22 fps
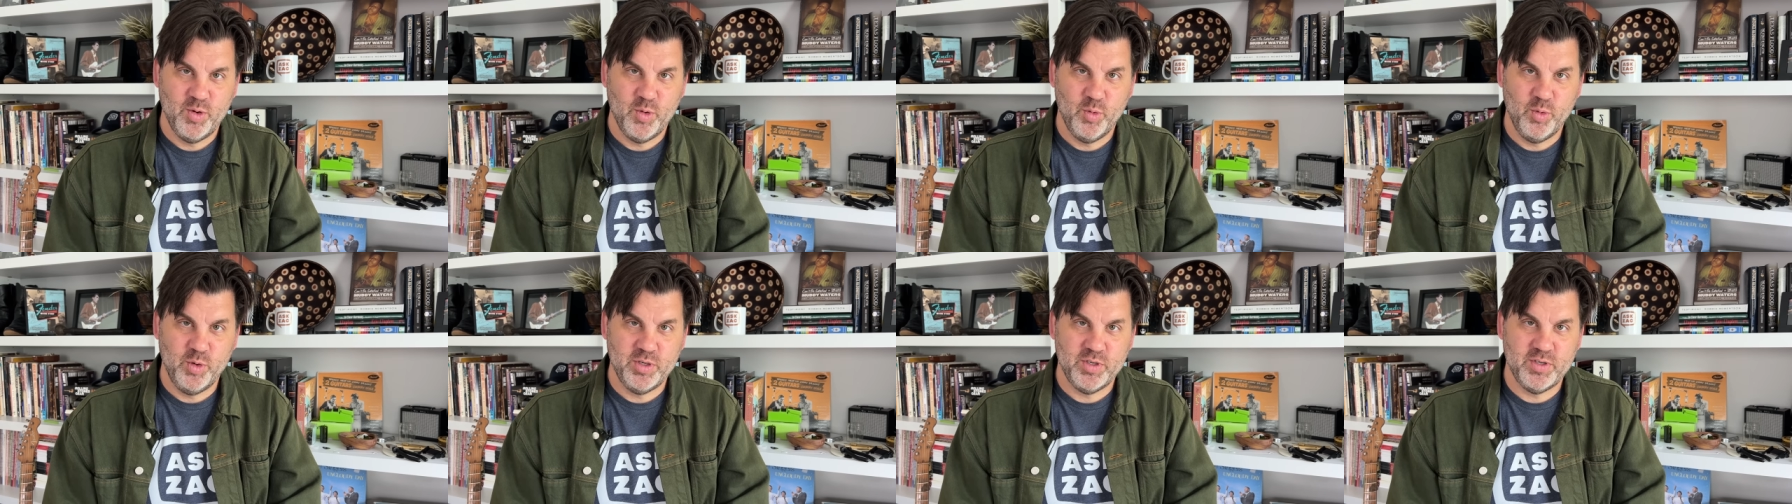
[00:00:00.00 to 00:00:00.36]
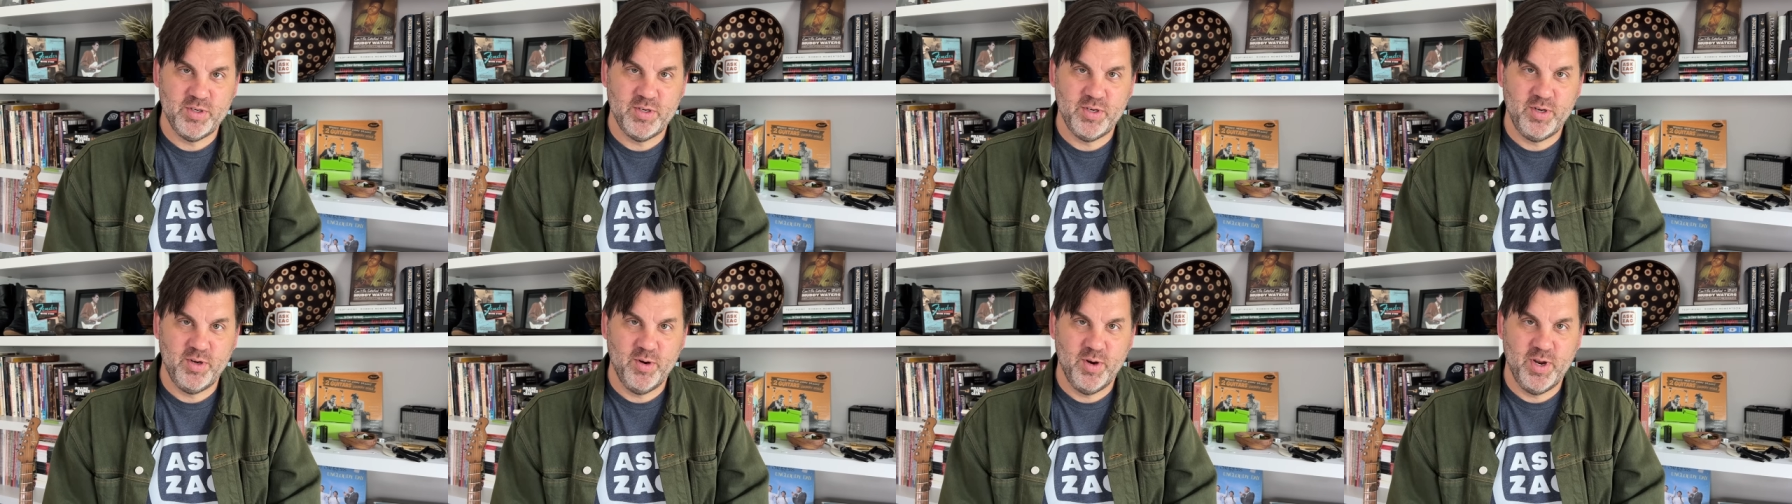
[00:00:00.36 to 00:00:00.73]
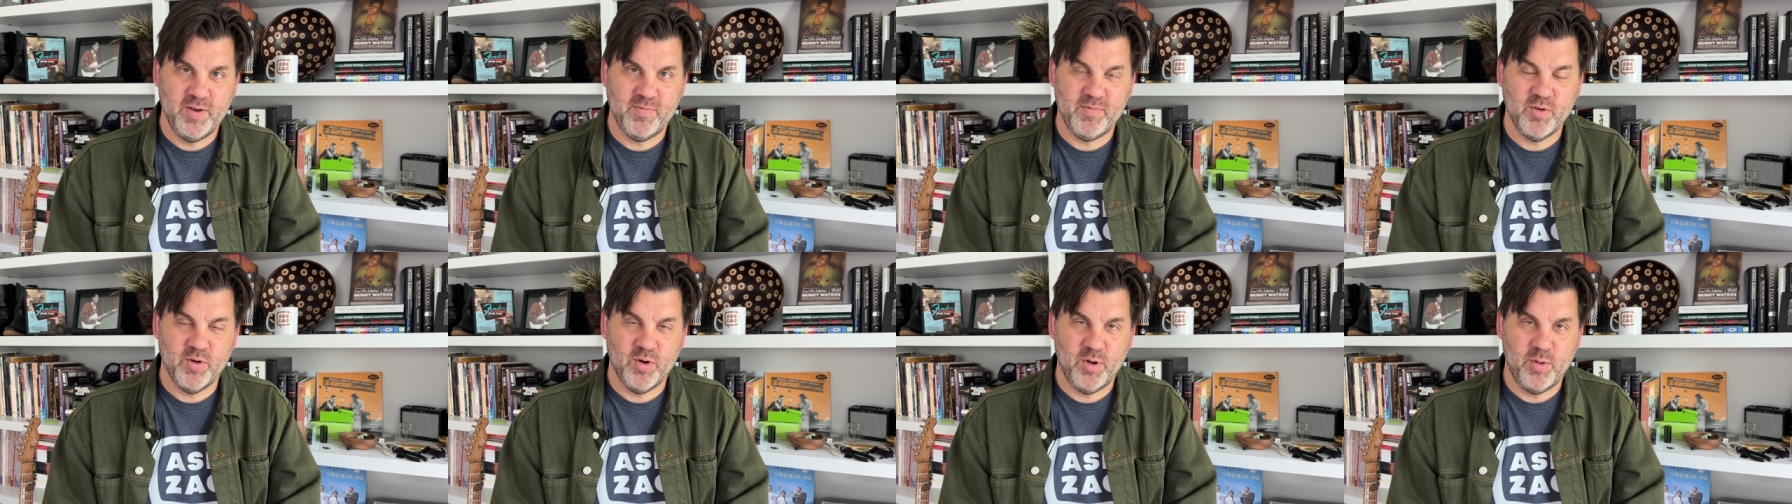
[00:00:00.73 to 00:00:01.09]
which, you know,
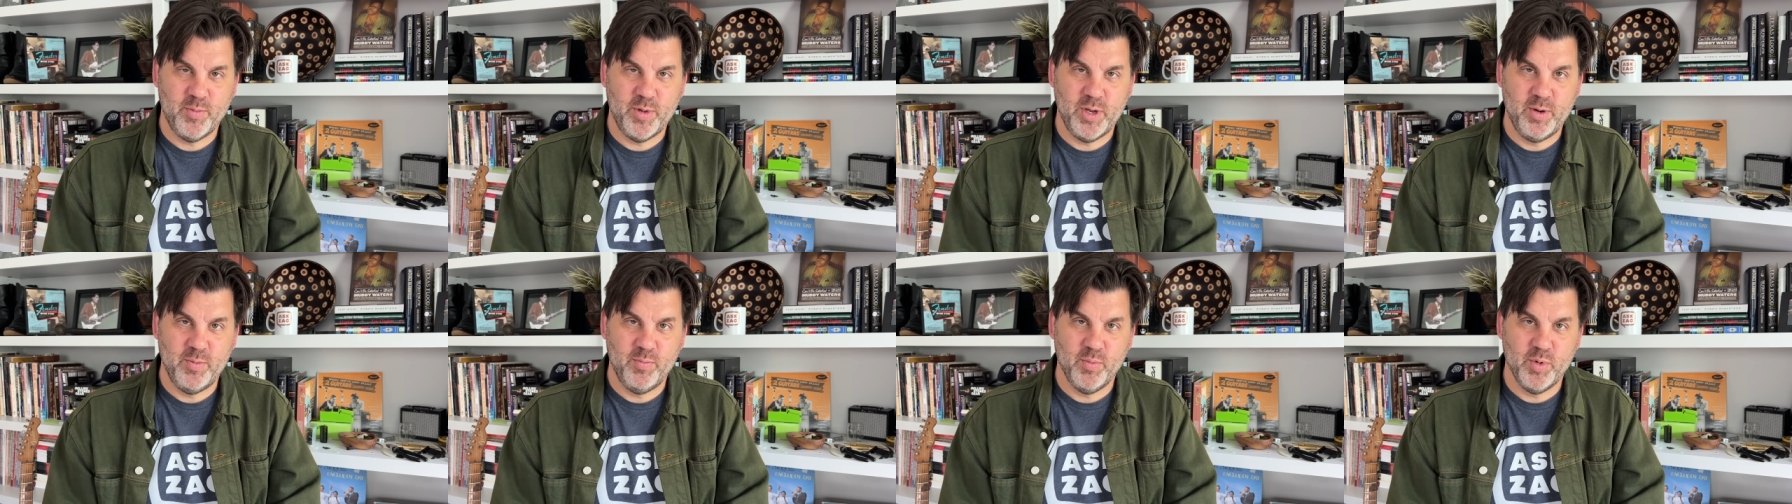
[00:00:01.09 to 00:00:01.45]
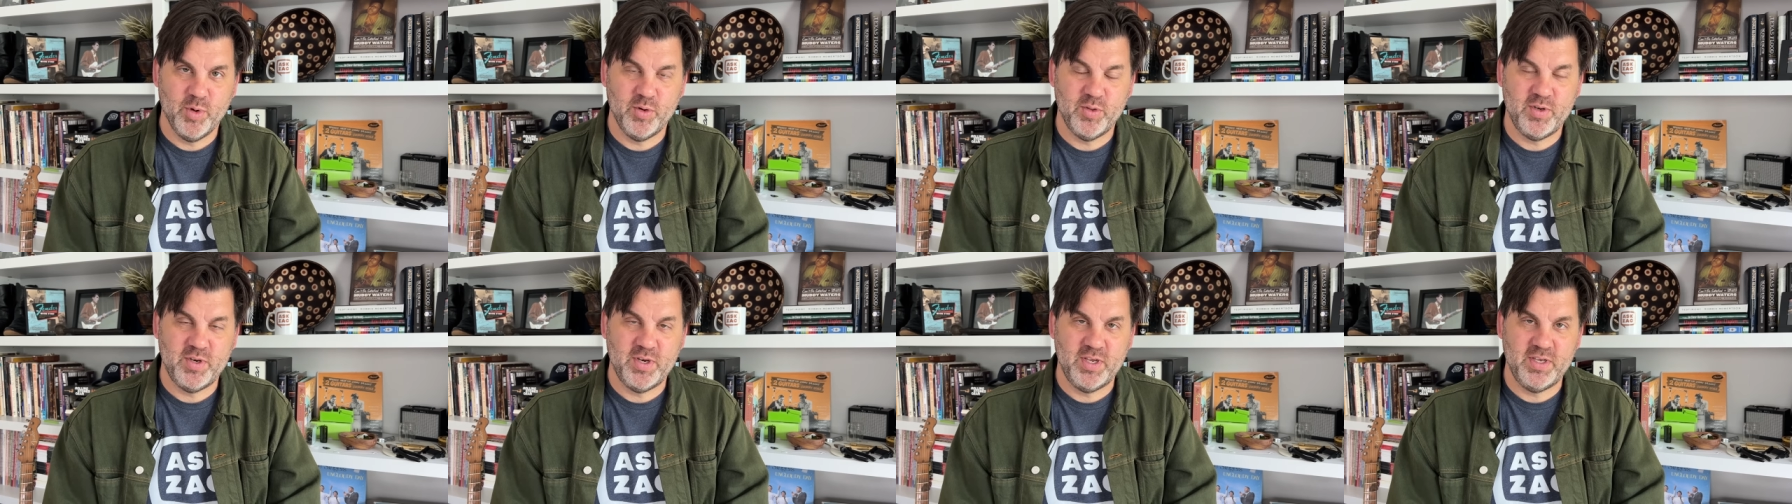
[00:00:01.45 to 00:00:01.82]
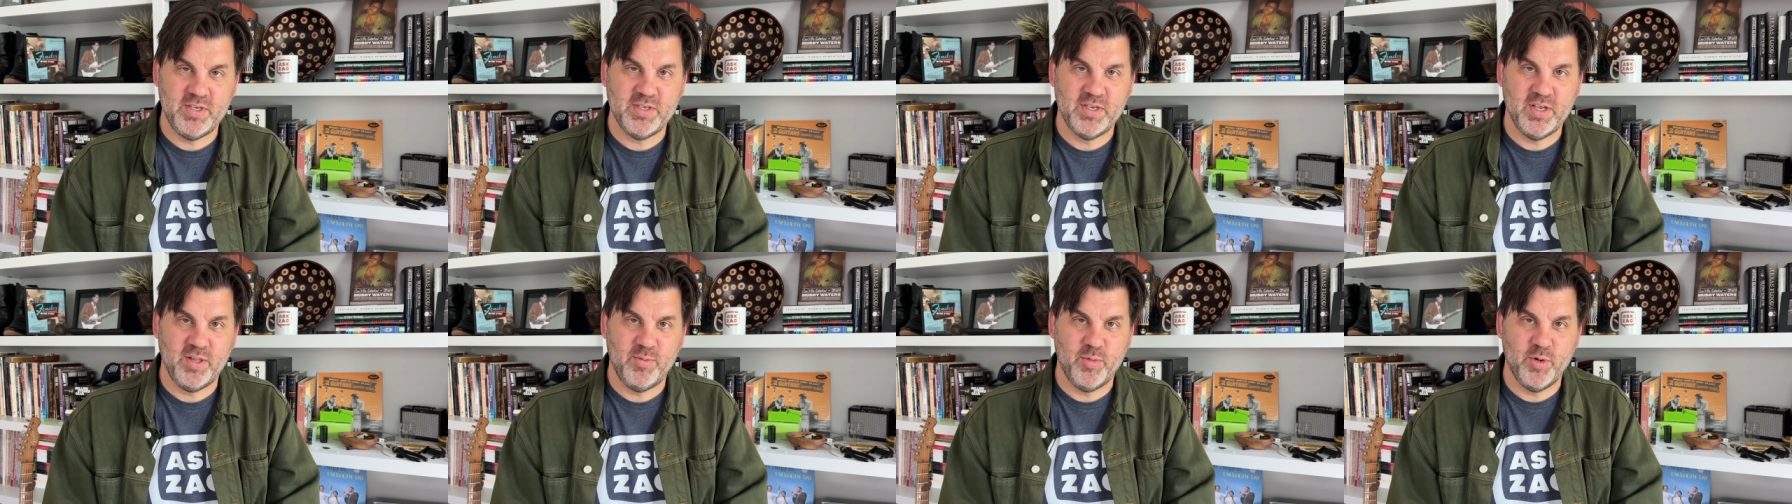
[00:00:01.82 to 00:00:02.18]
after all my birthday
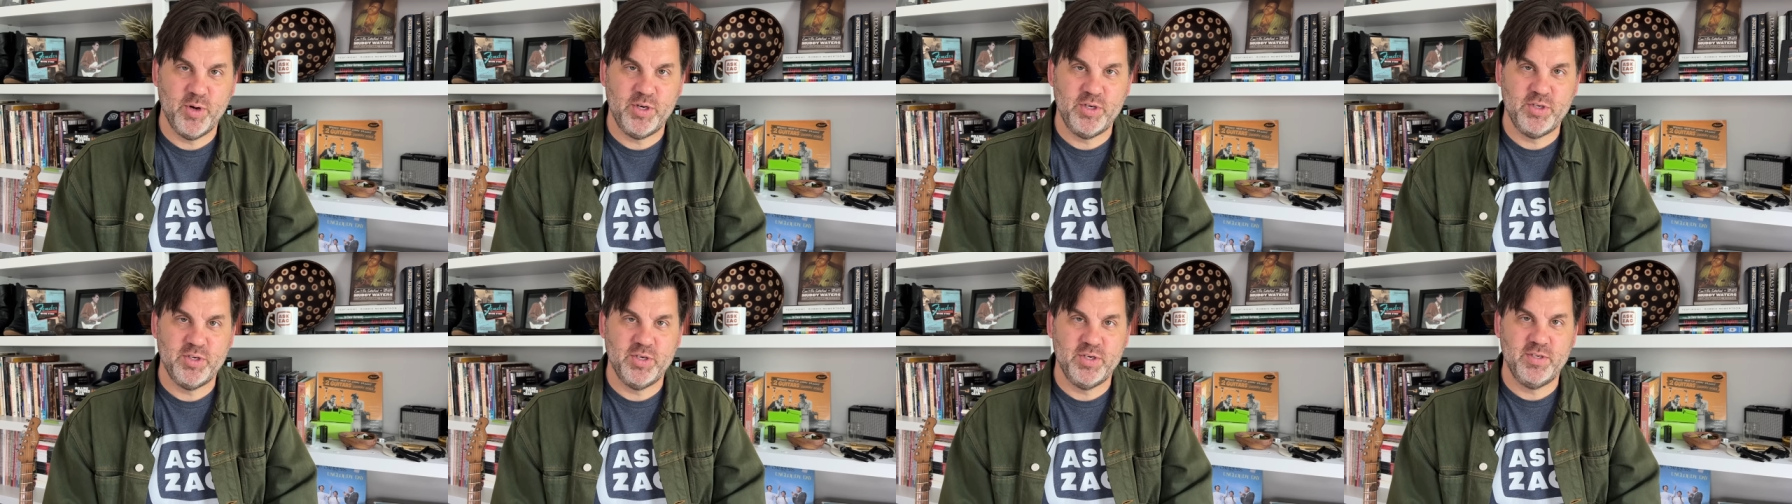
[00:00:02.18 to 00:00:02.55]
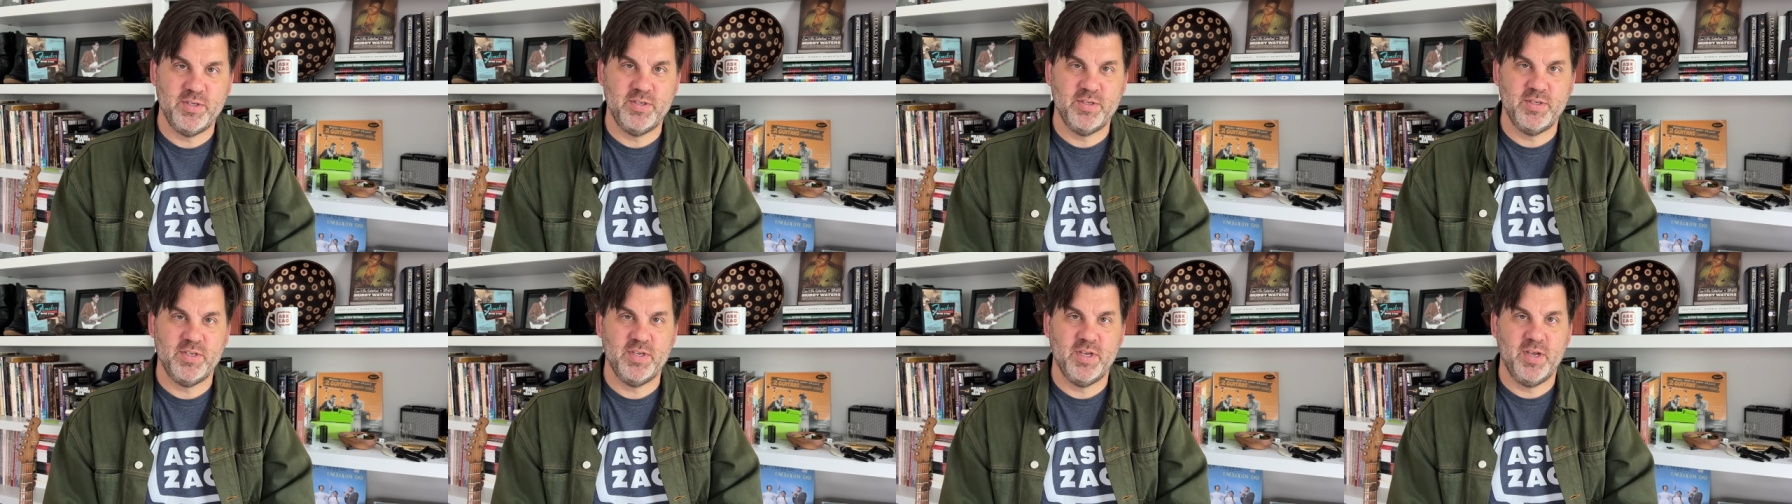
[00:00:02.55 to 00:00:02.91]
celebrations,